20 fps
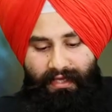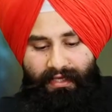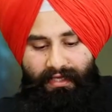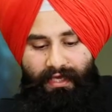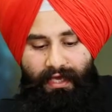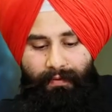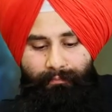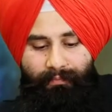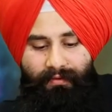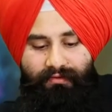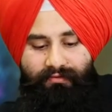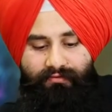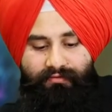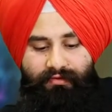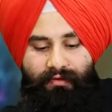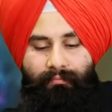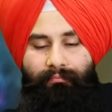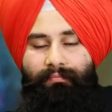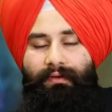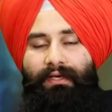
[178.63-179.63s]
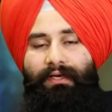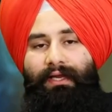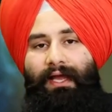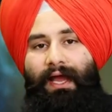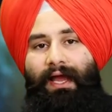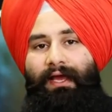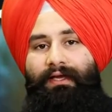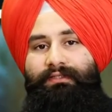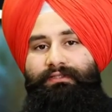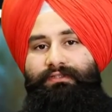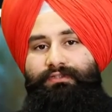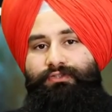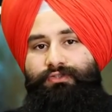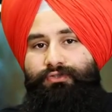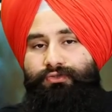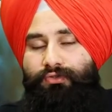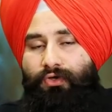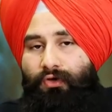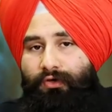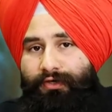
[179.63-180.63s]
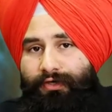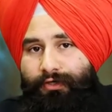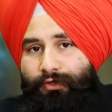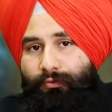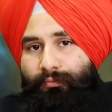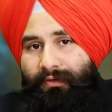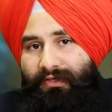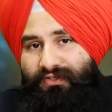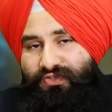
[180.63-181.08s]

Keep it simple, guys. Do not need to be